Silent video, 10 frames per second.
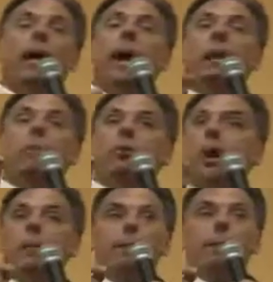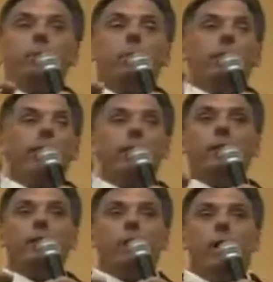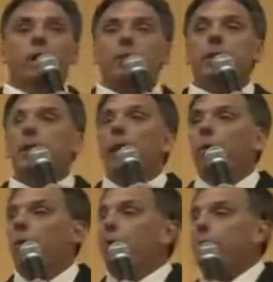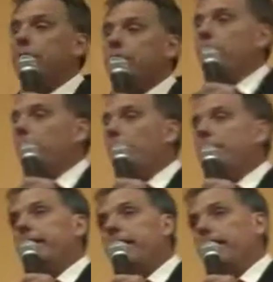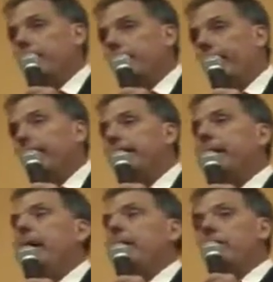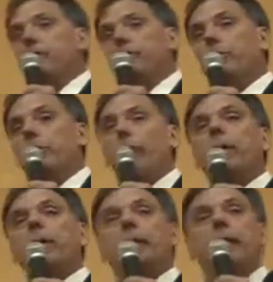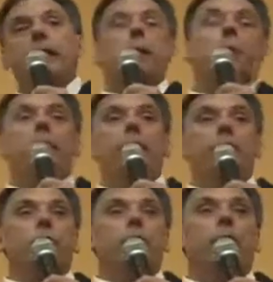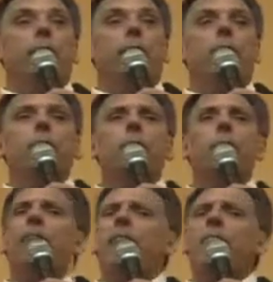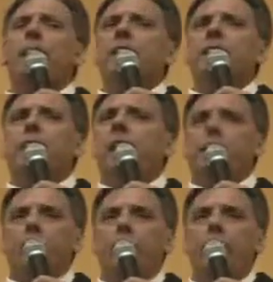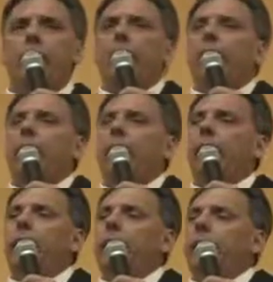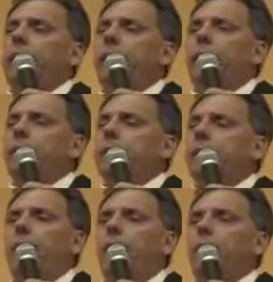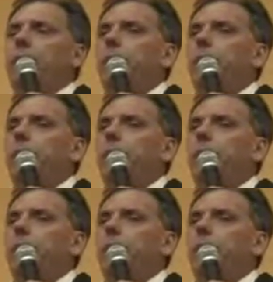I promise when I get to Washington, I won't just talk to Democrats. I'll talk to Republicans and independents as well. I think it's vital in this time,